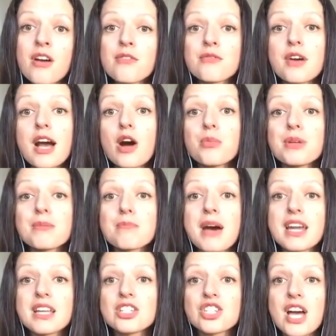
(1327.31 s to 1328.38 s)
for helping
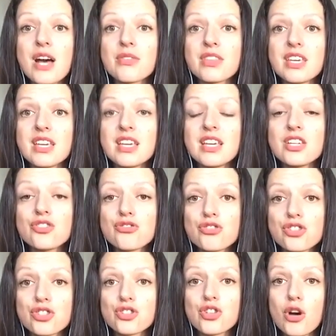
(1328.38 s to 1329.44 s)
manage out the
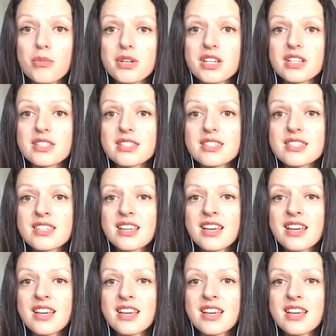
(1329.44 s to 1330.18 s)
estrogen dominance.